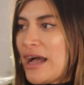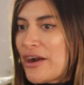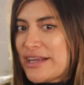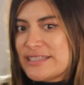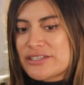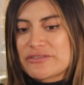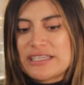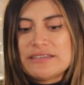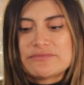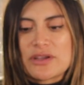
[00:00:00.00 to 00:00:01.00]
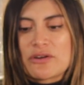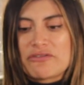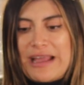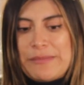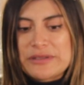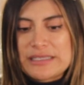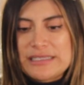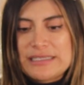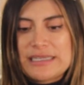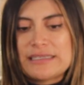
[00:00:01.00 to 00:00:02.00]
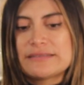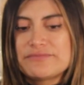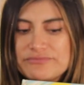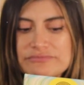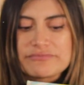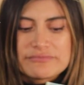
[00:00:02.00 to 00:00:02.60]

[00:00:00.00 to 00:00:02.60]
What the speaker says: our history, our family, and